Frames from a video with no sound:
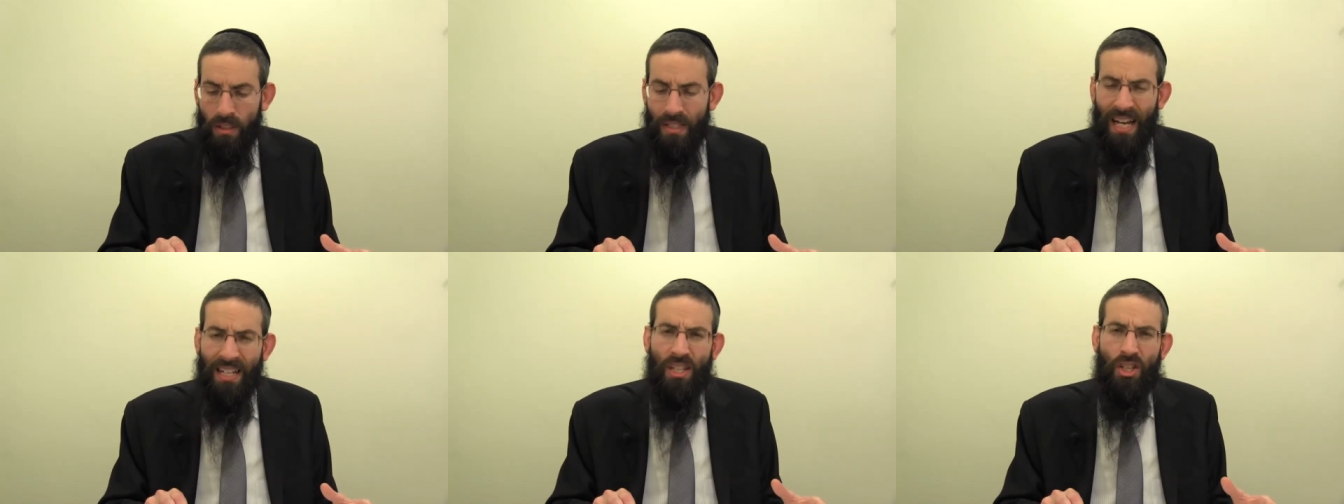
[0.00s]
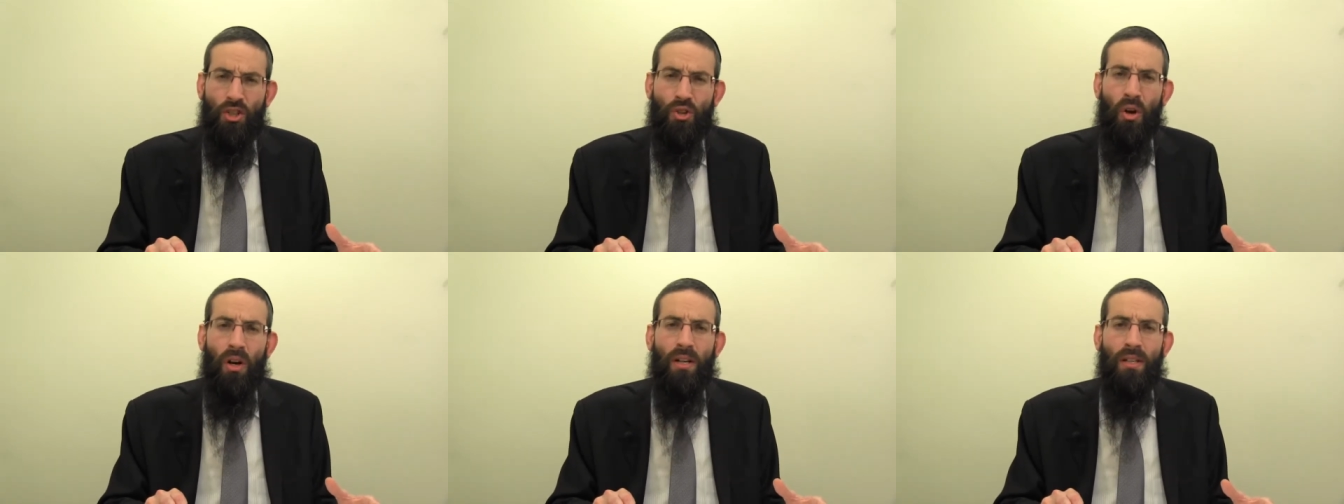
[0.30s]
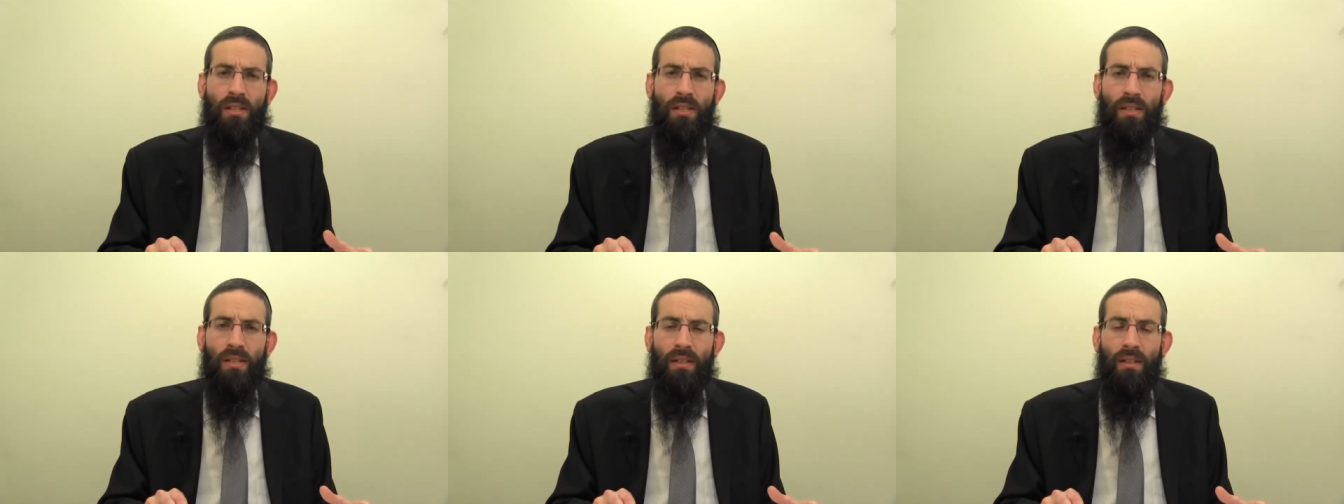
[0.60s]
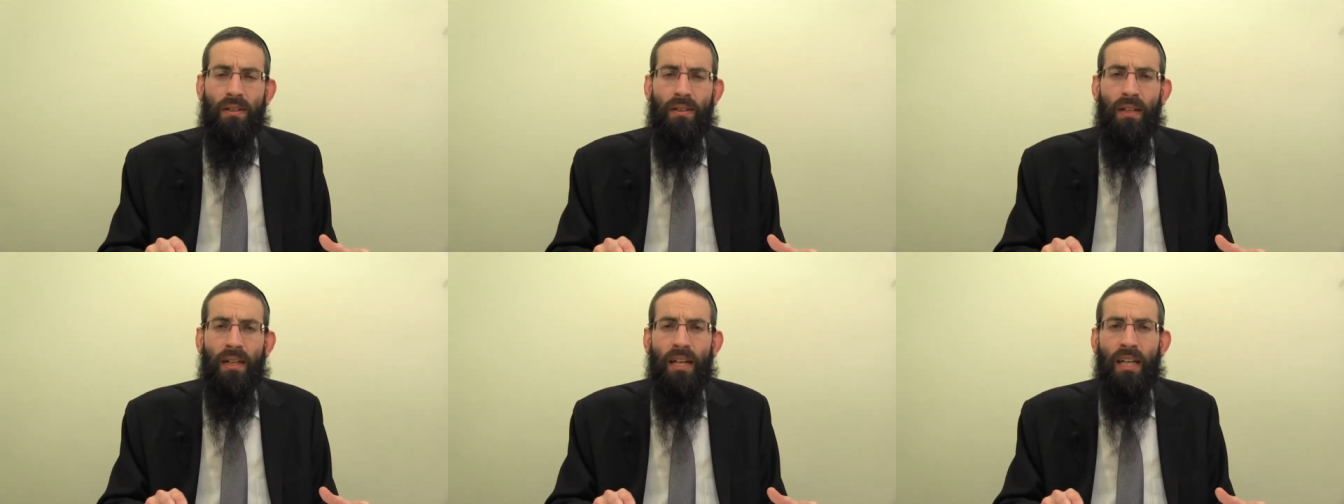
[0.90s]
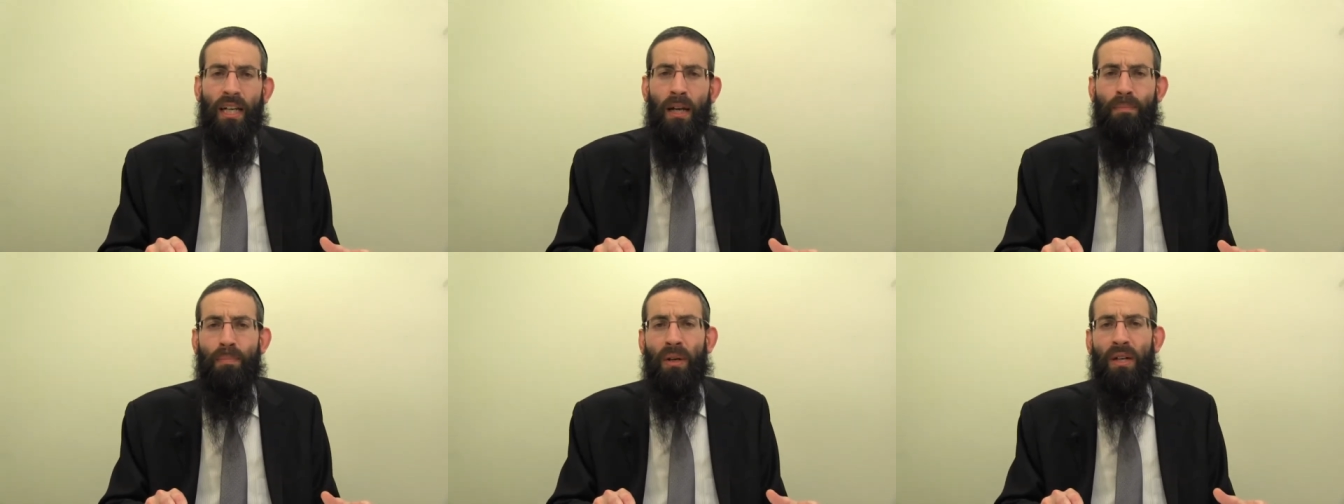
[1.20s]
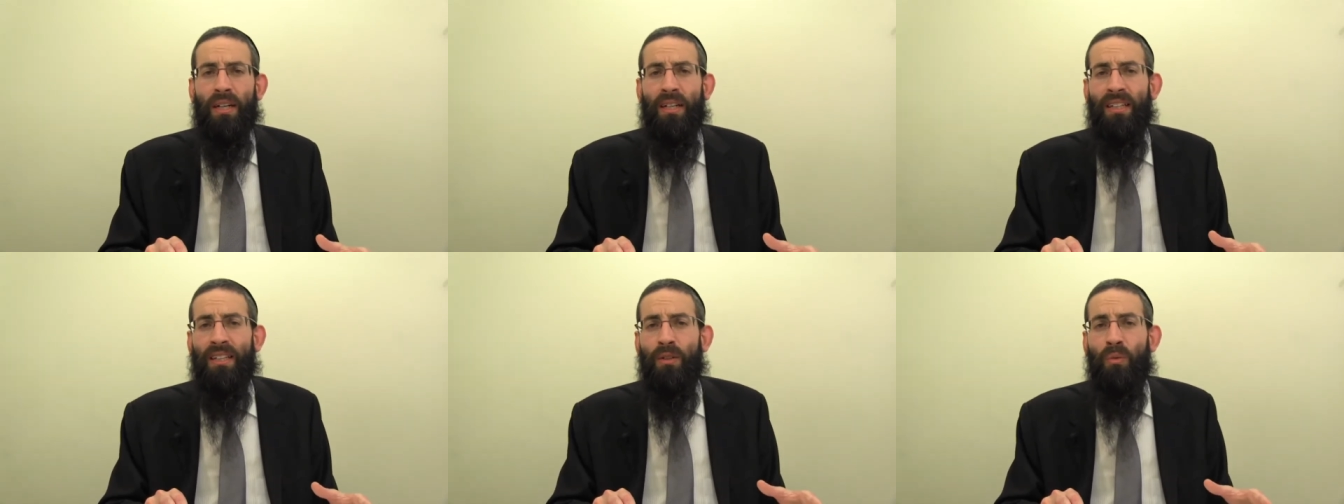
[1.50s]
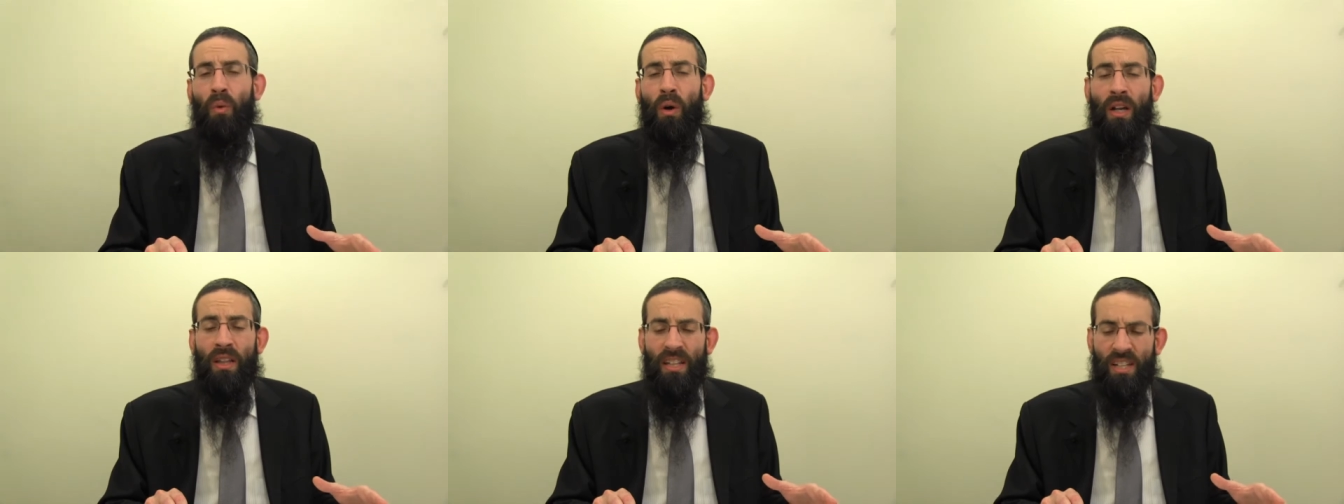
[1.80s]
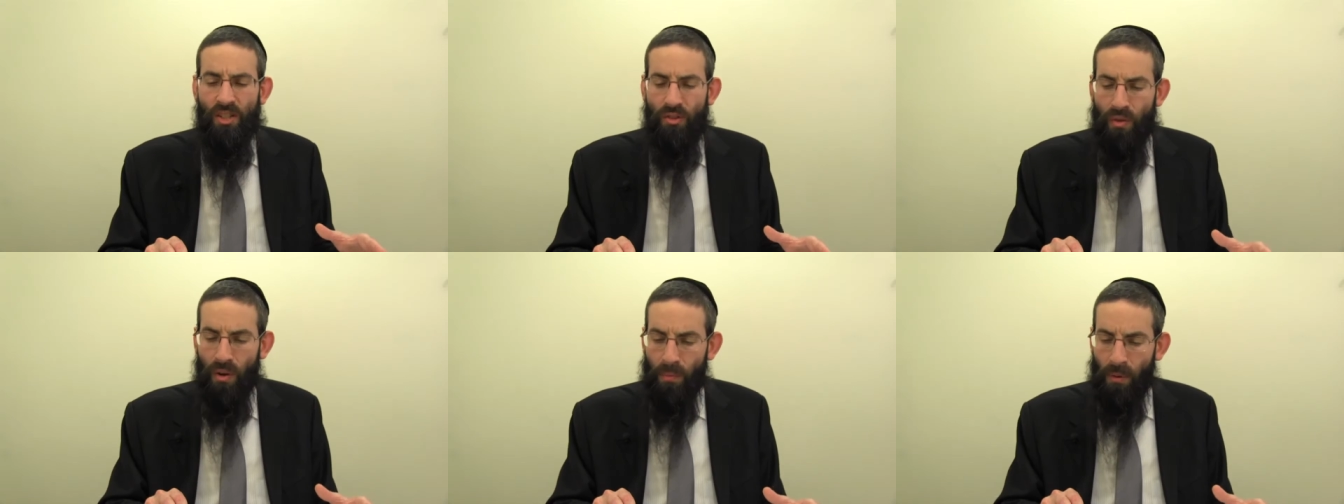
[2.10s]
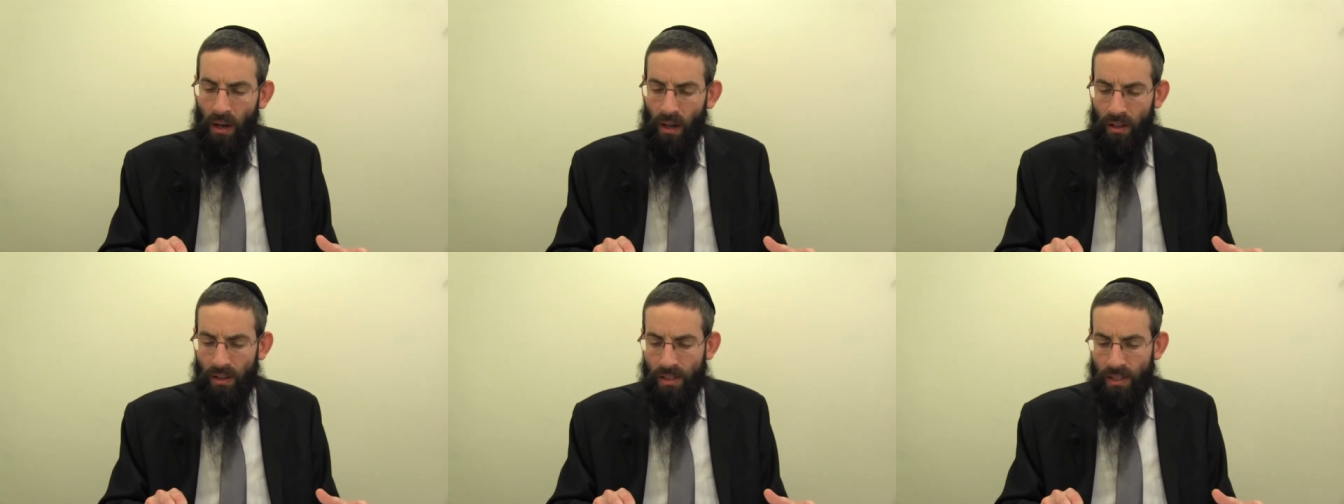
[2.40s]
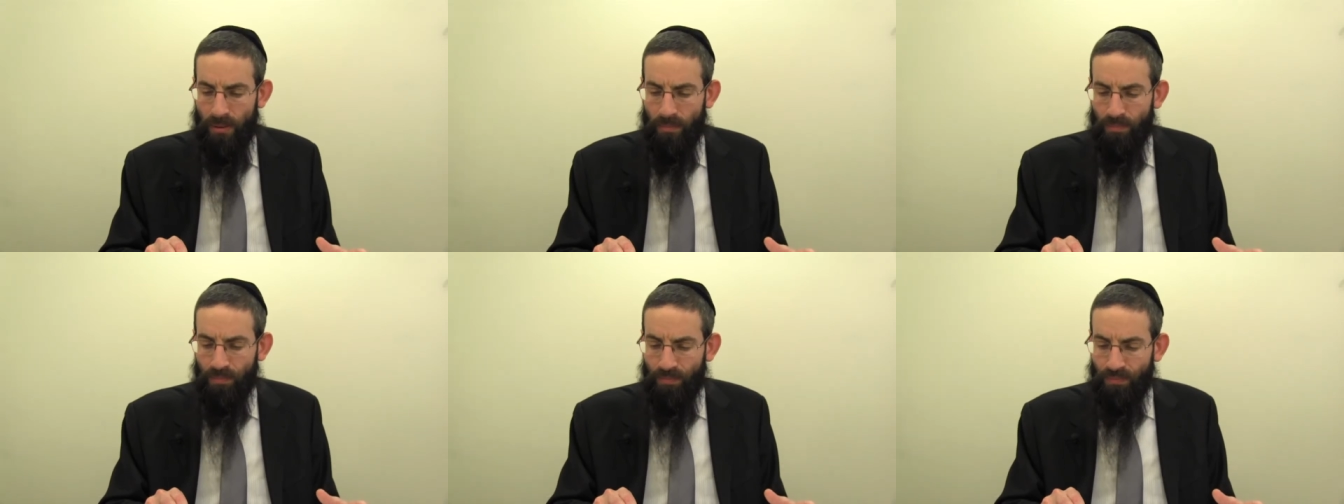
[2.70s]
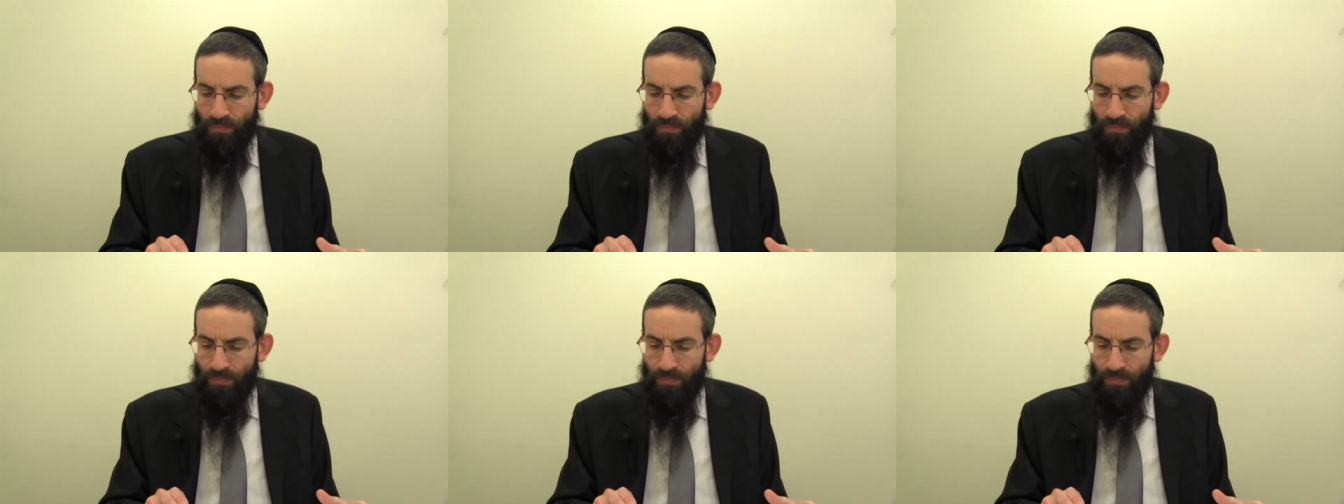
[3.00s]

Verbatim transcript: So he has a choice. He can put it into one of these three brachas.